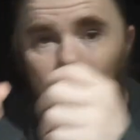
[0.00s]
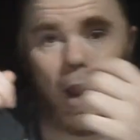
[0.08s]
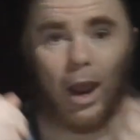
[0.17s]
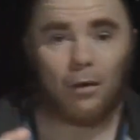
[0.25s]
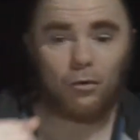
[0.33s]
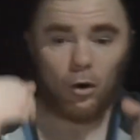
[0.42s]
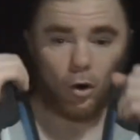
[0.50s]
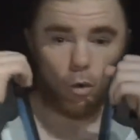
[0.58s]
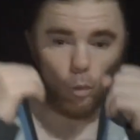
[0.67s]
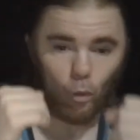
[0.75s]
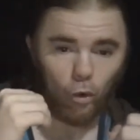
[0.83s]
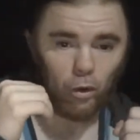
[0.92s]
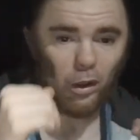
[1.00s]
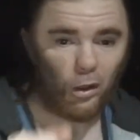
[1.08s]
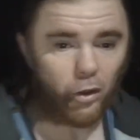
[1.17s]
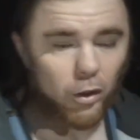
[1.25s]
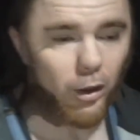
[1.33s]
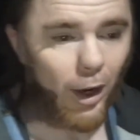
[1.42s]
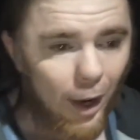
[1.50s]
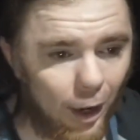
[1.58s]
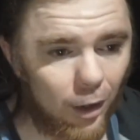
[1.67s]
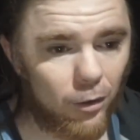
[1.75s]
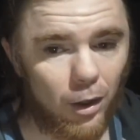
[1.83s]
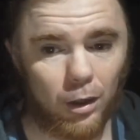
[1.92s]
have really good
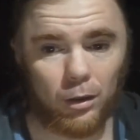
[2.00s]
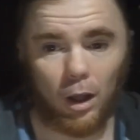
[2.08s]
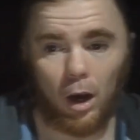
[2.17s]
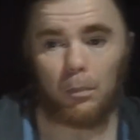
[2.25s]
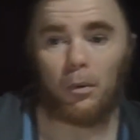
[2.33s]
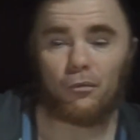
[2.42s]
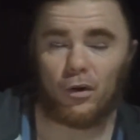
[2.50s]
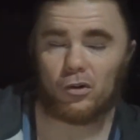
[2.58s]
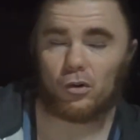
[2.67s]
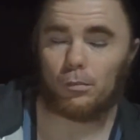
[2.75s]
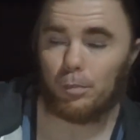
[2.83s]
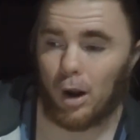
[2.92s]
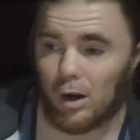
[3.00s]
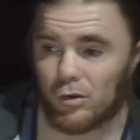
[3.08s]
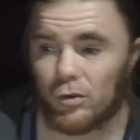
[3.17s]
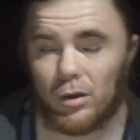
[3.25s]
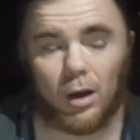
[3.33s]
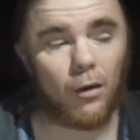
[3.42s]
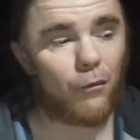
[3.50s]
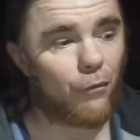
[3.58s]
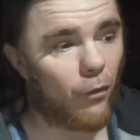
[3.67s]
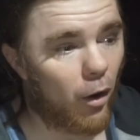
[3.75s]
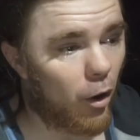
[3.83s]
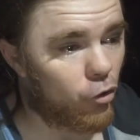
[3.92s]
hands. And a lot of professional boxers that
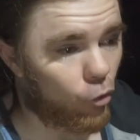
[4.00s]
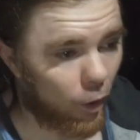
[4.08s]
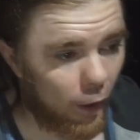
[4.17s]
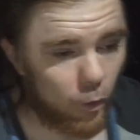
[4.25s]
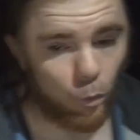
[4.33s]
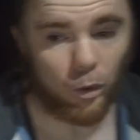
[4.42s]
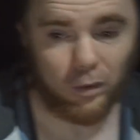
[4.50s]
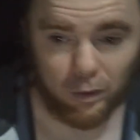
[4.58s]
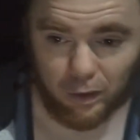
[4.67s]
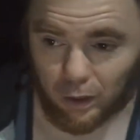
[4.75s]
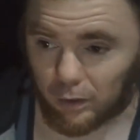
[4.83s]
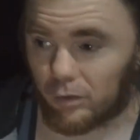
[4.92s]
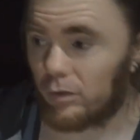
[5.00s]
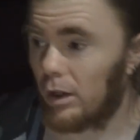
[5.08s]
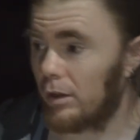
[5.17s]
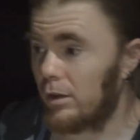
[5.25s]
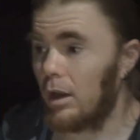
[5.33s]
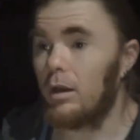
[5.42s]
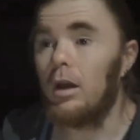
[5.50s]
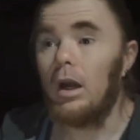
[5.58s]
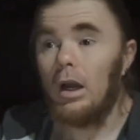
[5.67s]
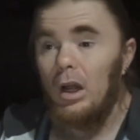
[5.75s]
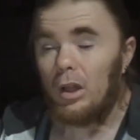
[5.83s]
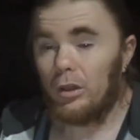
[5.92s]
have trained with the Diaz's, they say
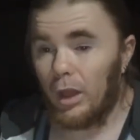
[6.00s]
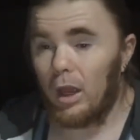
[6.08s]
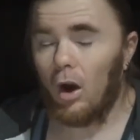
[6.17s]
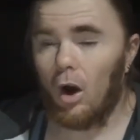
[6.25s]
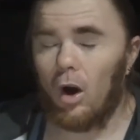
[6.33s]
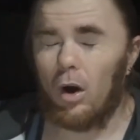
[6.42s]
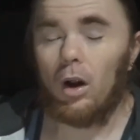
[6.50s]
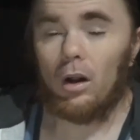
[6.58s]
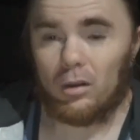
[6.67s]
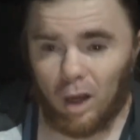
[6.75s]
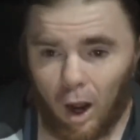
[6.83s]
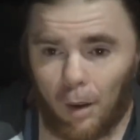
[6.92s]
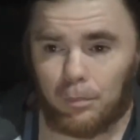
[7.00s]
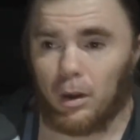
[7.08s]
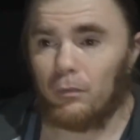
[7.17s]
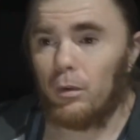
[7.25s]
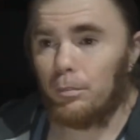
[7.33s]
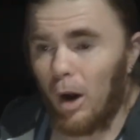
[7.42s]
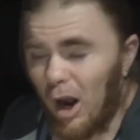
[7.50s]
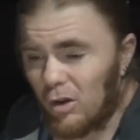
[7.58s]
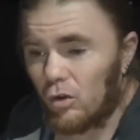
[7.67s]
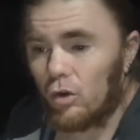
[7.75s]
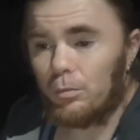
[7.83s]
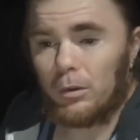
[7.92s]
they are top level
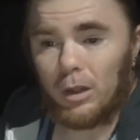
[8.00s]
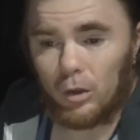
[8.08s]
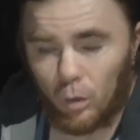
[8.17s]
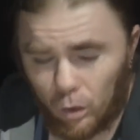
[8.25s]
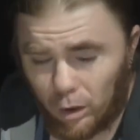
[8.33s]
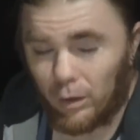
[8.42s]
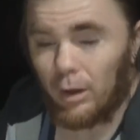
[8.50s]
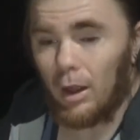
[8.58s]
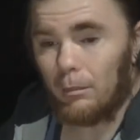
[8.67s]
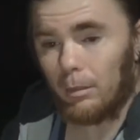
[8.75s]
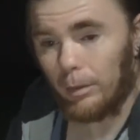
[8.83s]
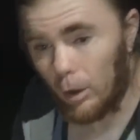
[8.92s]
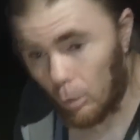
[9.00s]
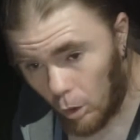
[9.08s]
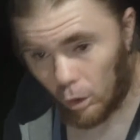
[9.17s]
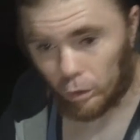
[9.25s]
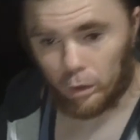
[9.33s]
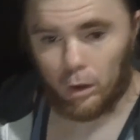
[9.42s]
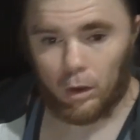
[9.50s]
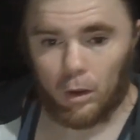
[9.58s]
boxers, but they do it in the MMA world.